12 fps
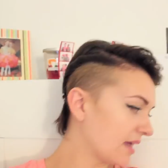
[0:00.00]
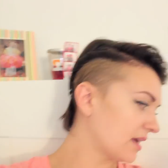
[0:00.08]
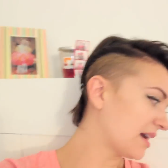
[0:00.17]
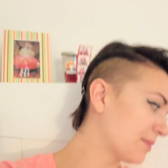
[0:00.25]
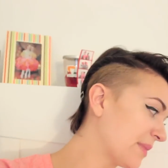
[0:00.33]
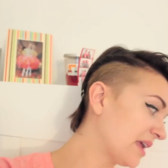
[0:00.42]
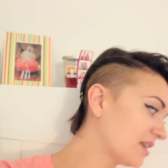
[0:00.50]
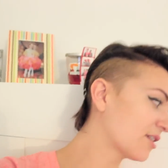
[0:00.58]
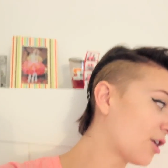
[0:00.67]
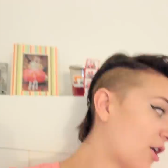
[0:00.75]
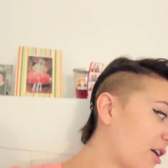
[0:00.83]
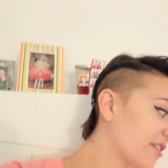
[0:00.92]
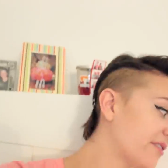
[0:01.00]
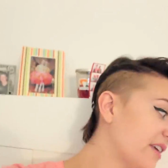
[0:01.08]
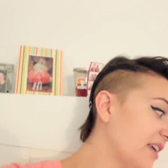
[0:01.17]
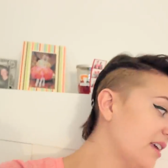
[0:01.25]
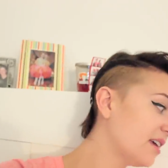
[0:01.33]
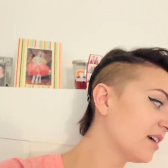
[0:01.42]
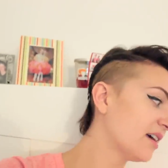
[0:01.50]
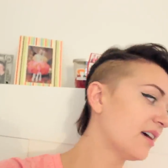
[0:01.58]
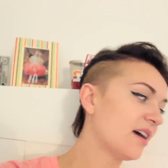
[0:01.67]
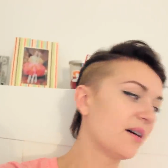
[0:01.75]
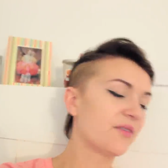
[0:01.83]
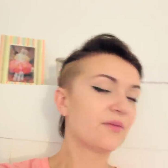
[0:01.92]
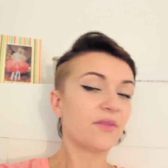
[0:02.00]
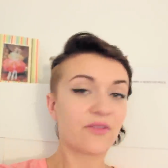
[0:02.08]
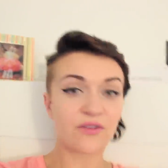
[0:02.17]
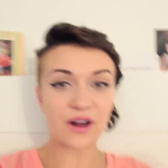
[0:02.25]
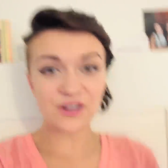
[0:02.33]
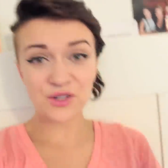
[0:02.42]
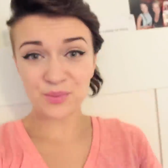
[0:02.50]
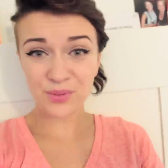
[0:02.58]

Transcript: I, I made coffee, French